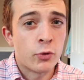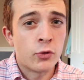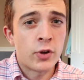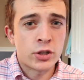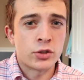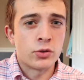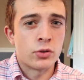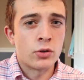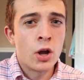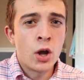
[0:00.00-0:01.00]

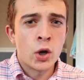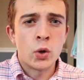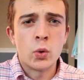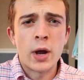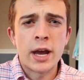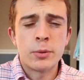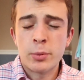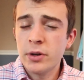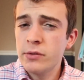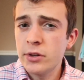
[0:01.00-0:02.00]
professional who had
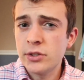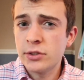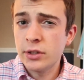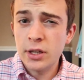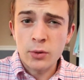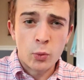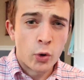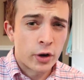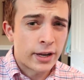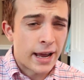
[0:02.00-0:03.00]
previously
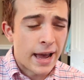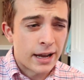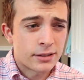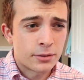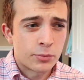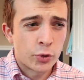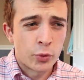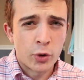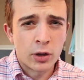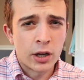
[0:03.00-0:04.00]
worked at
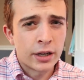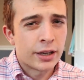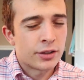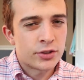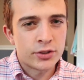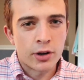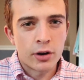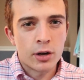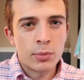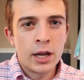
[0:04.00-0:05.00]
Motorola and a
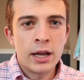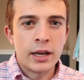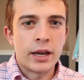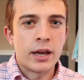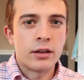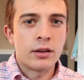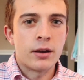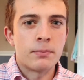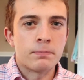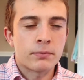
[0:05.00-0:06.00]
startup. And
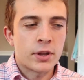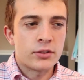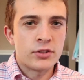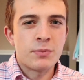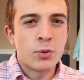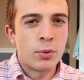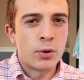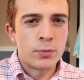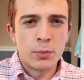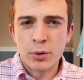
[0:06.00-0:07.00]
um, SEMO
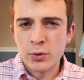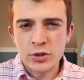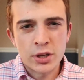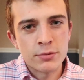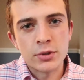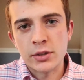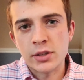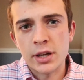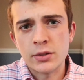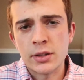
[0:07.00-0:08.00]
approached him in two
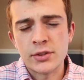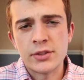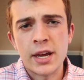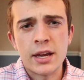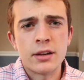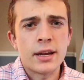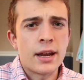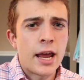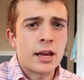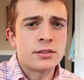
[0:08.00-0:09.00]
thousand nine, two thousand ten
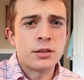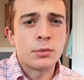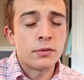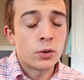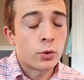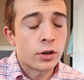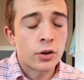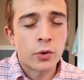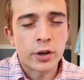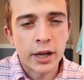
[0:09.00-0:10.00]
and asked him if he wanted
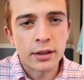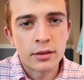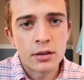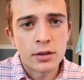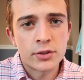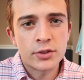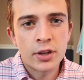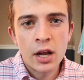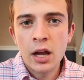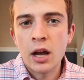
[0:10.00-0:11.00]
to create this